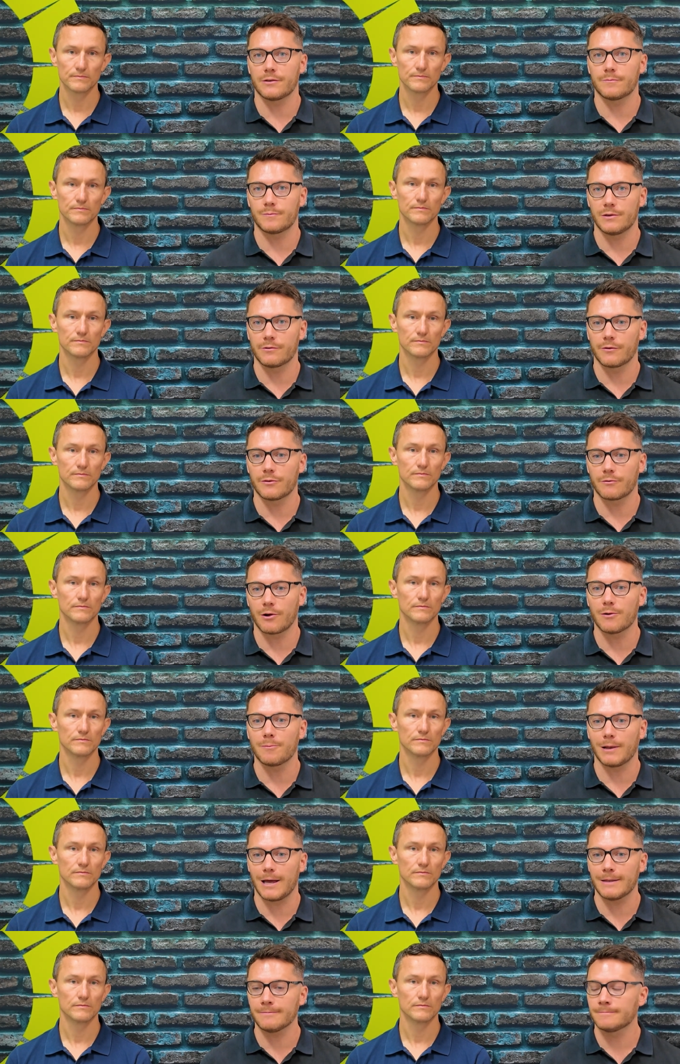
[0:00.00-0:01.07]
Speaker 1: you're, you're on the right
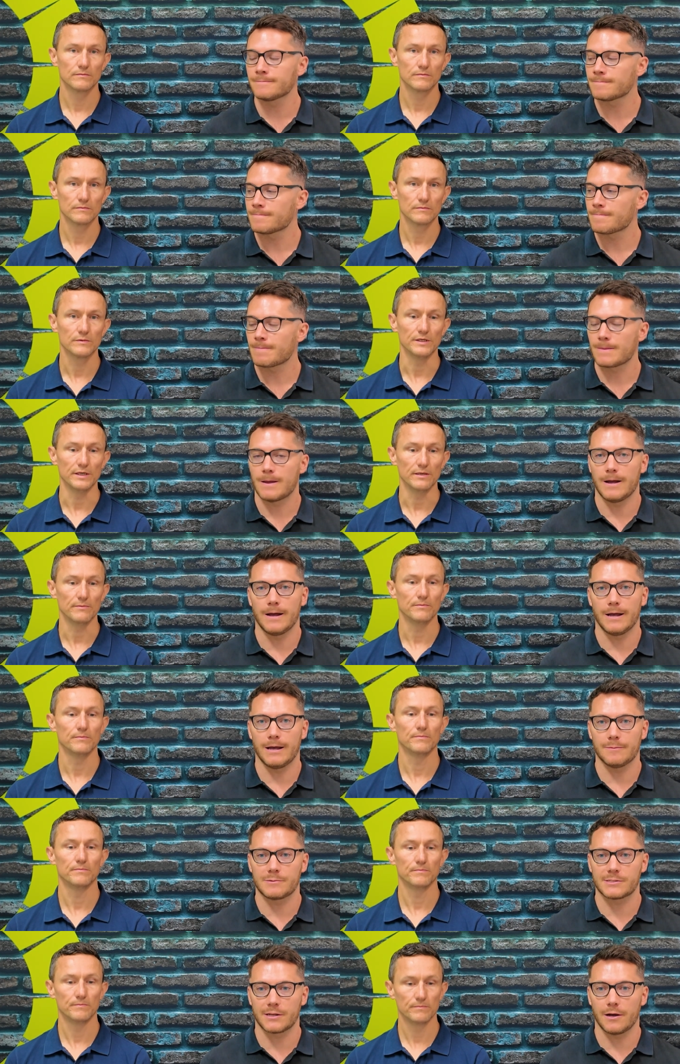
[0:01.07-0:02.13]
plan. Yeah.
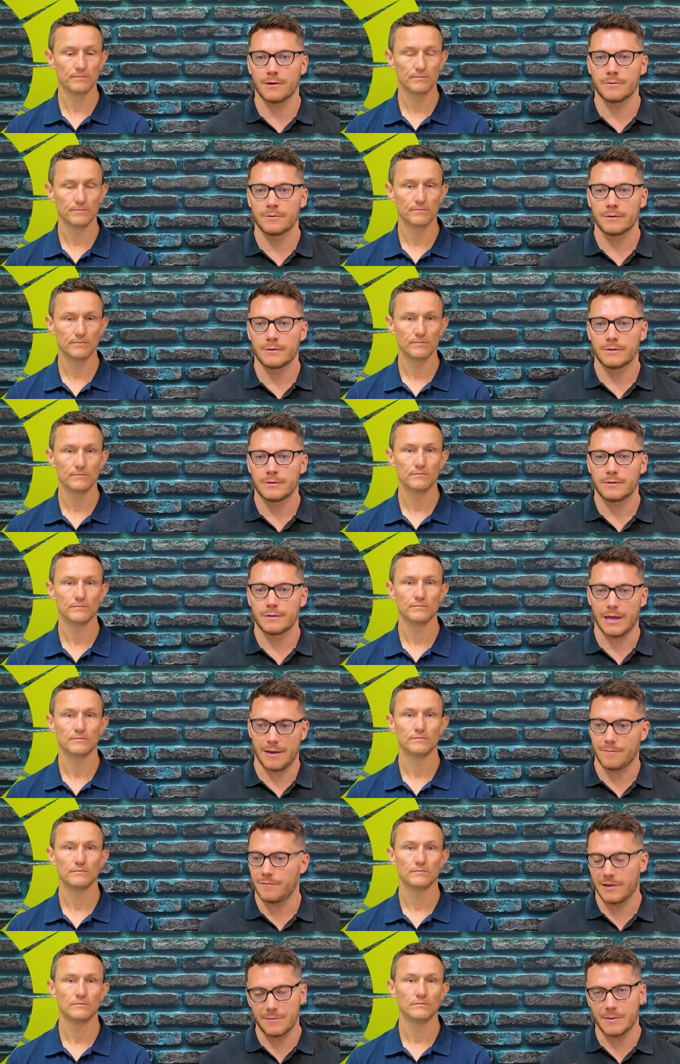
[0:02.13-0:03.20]
Um, so
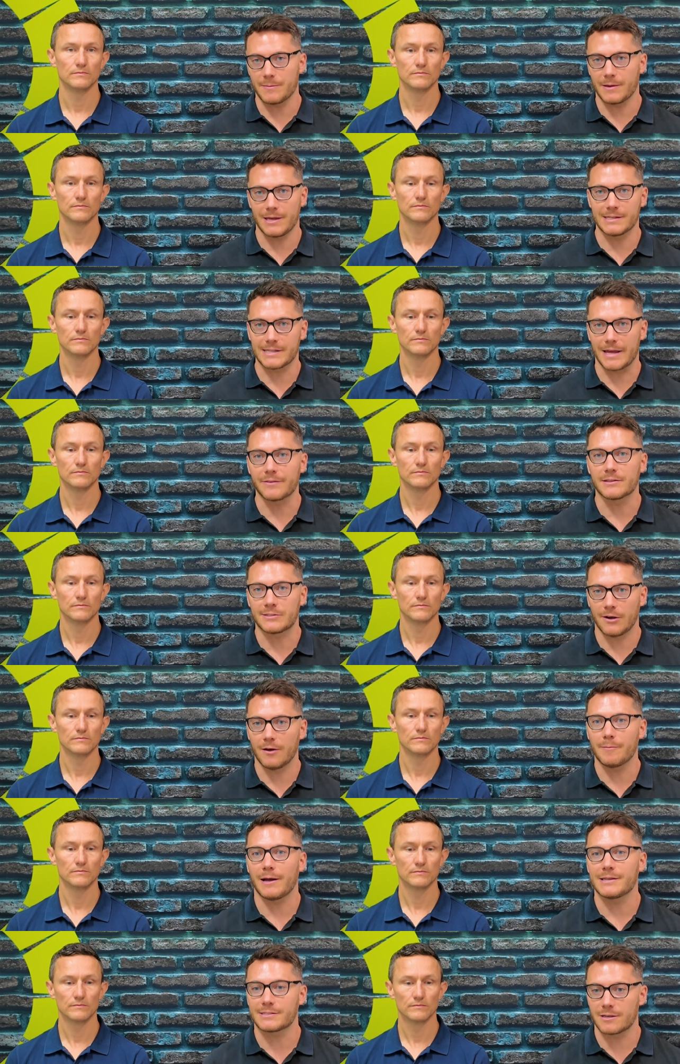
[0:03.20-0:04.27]
yeah, VPPs and the
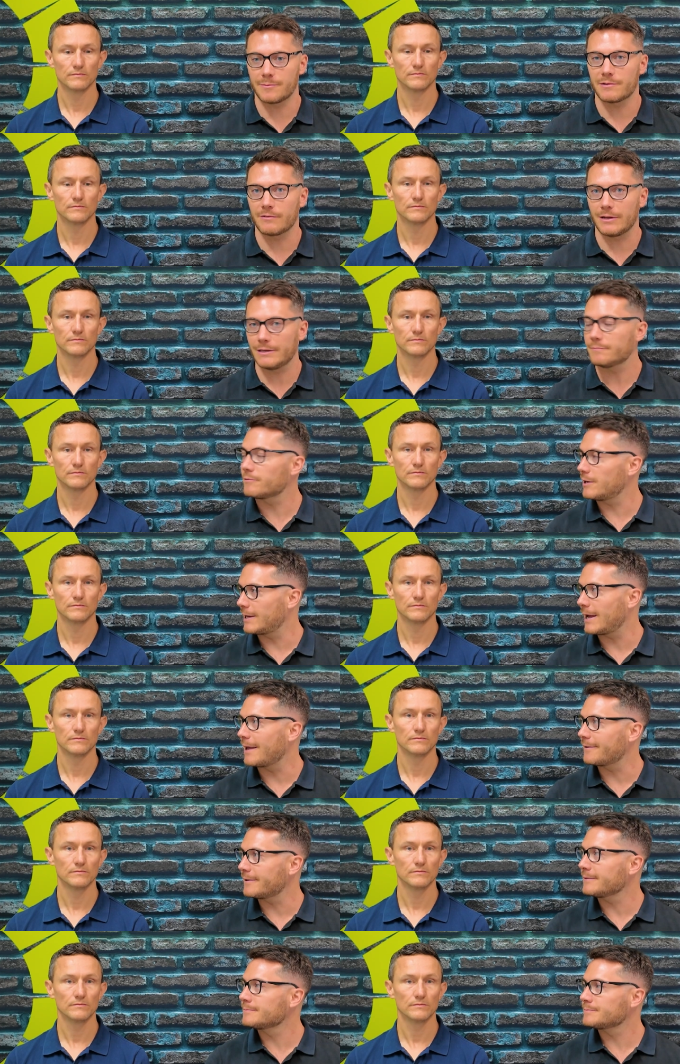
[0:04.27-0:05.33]
time base can be really, really
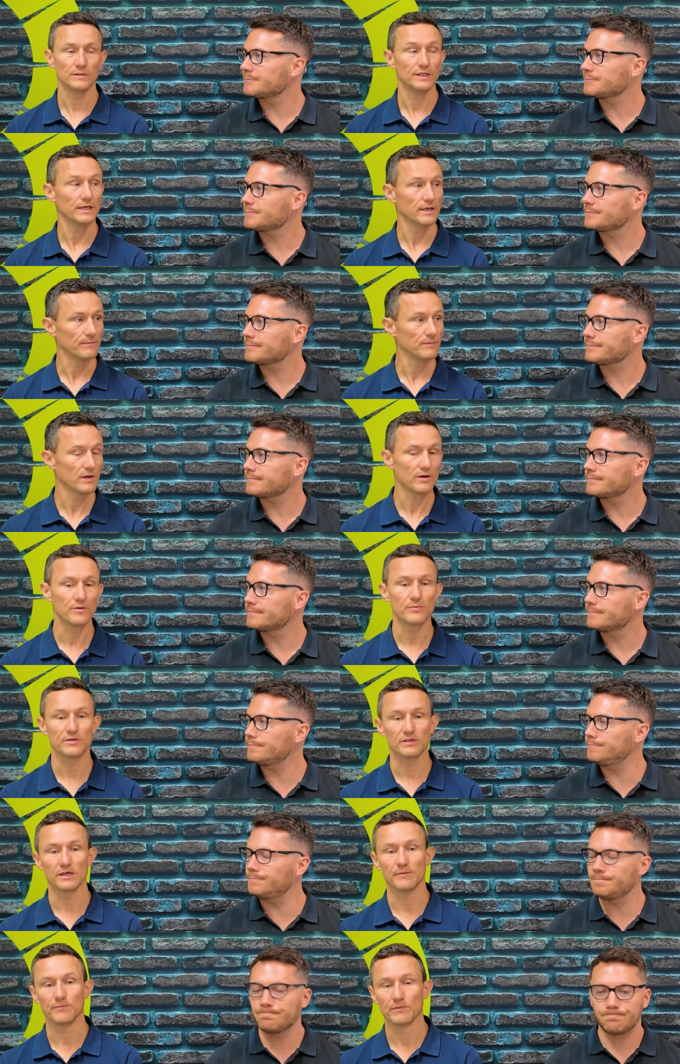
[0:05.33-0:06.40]
handy. Yeah,
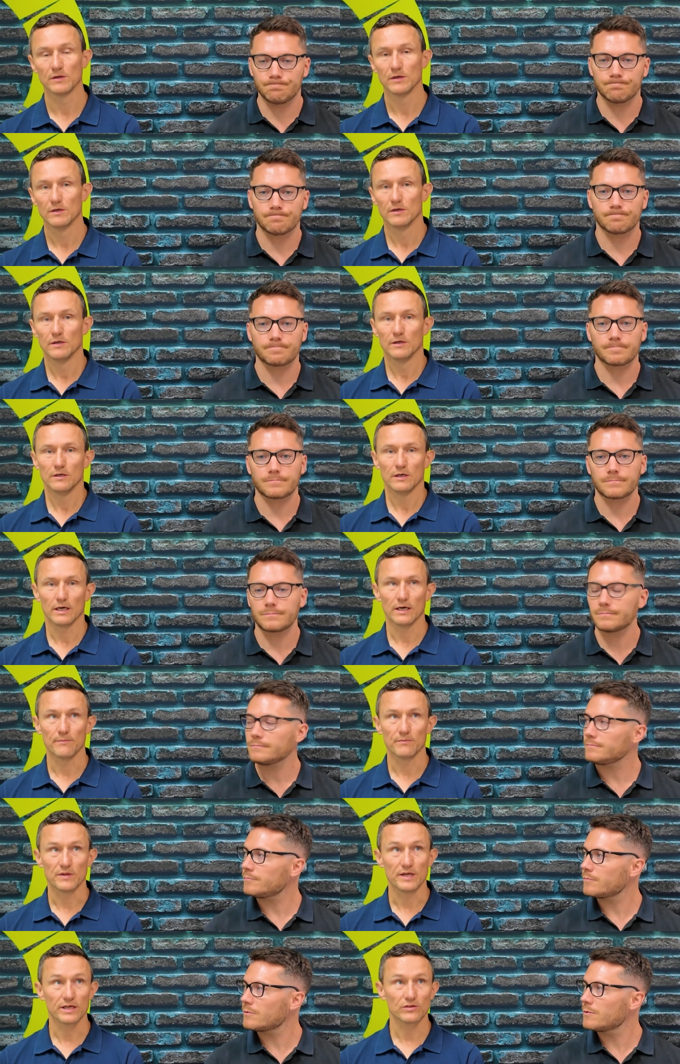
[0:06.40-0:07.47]
Speaker 2: 100%.
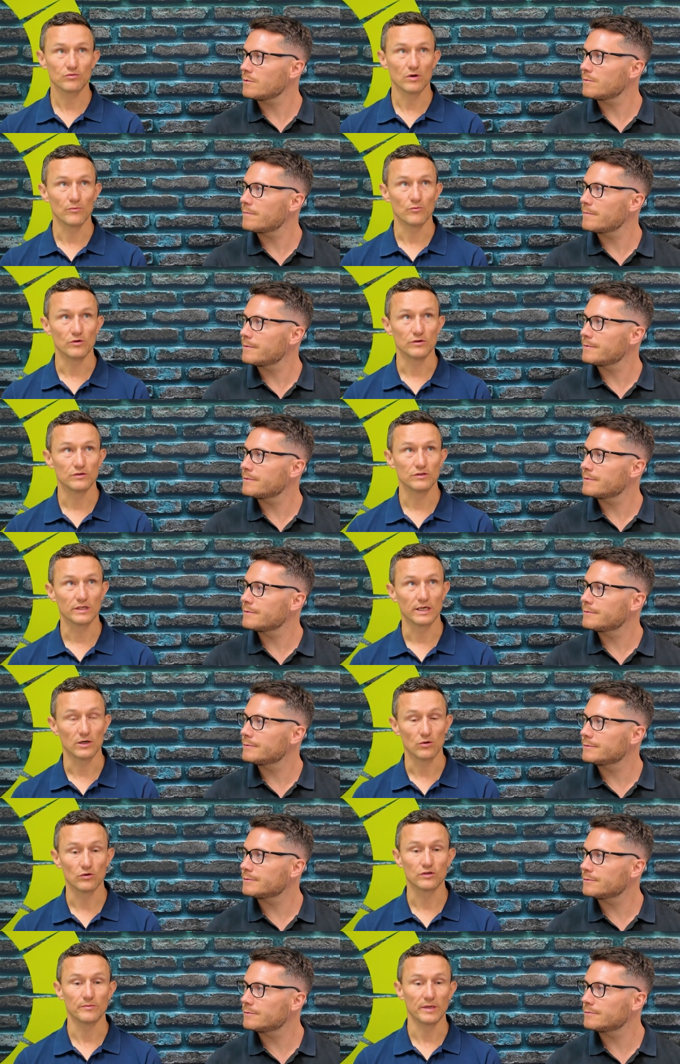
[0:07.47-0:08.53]
Um, the next one was uh,
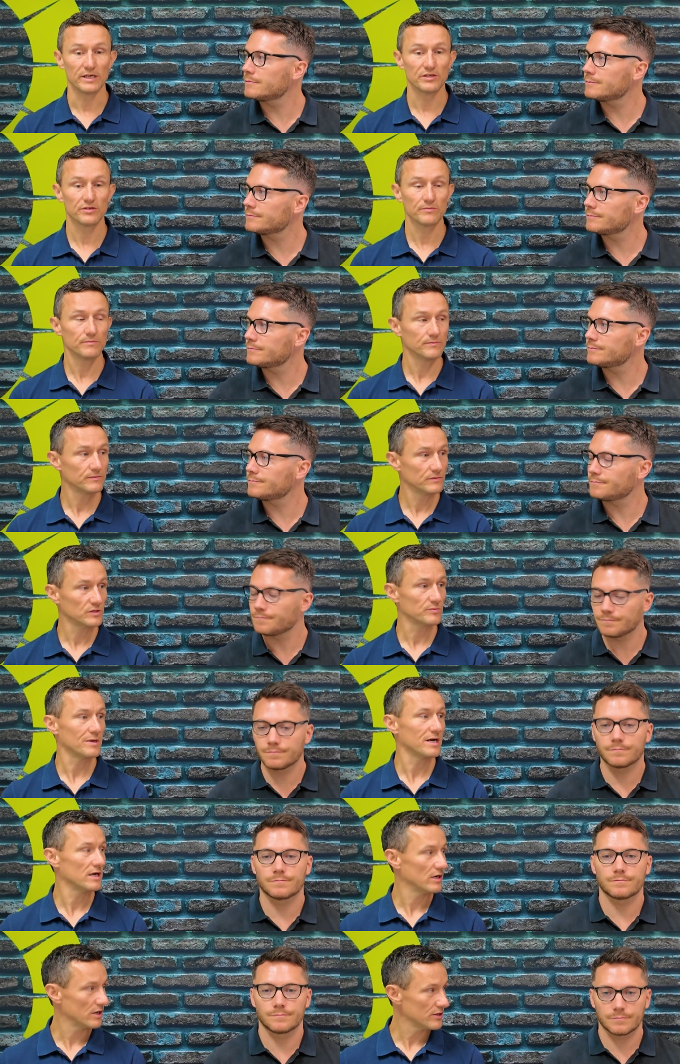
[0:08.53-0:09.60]
automation,
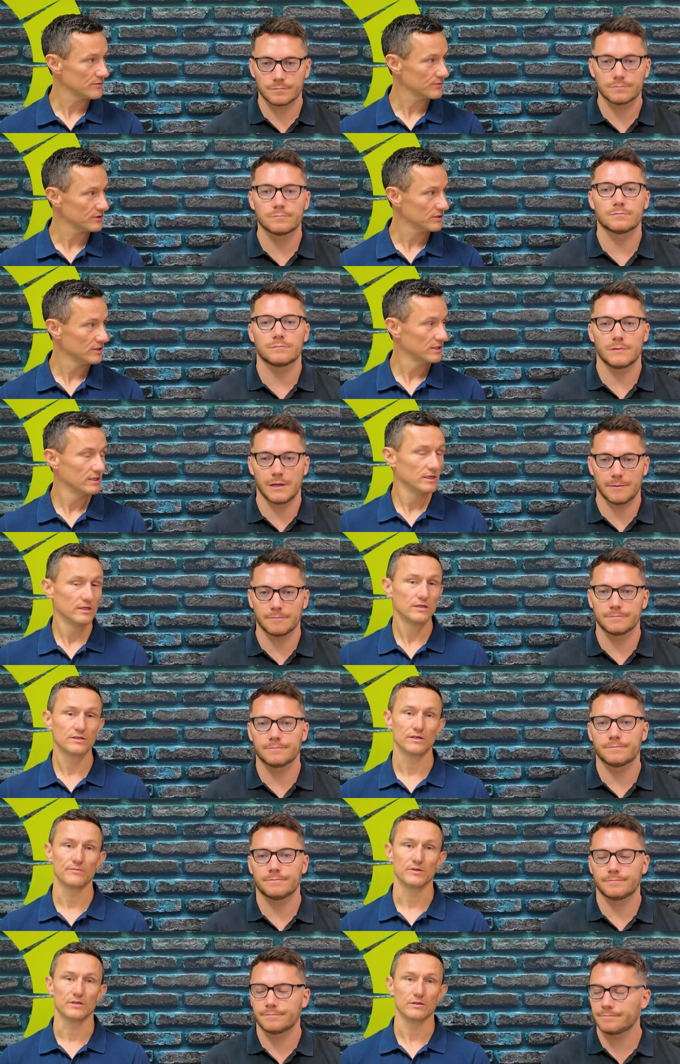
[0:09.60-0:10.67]
smart homes. Yep.
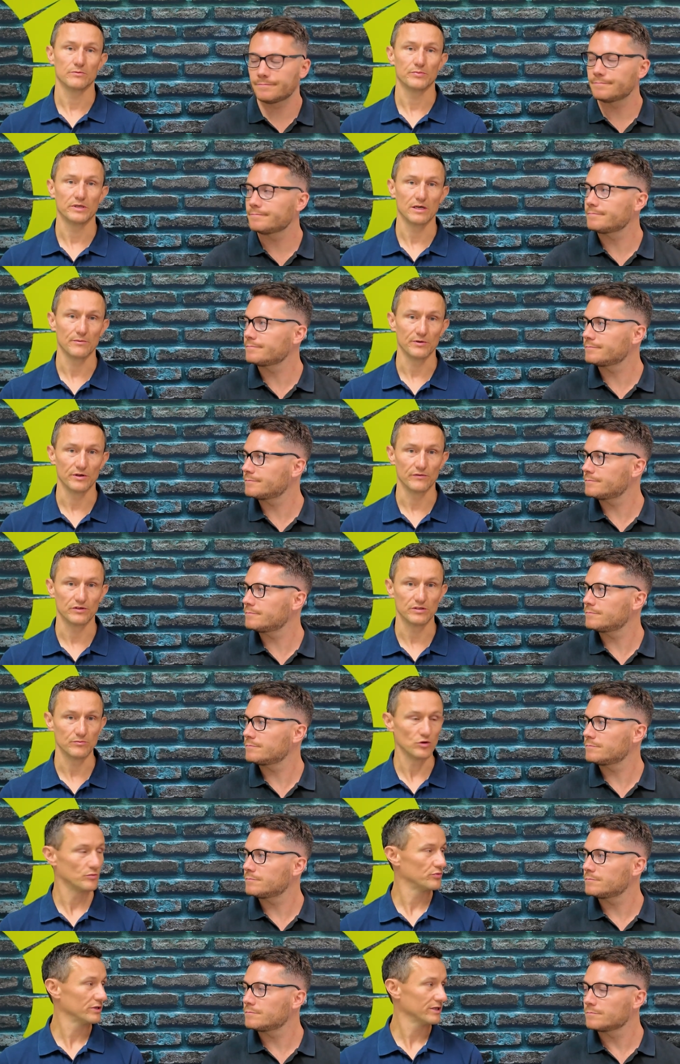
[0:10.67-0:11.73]
Something that's becoming obviously more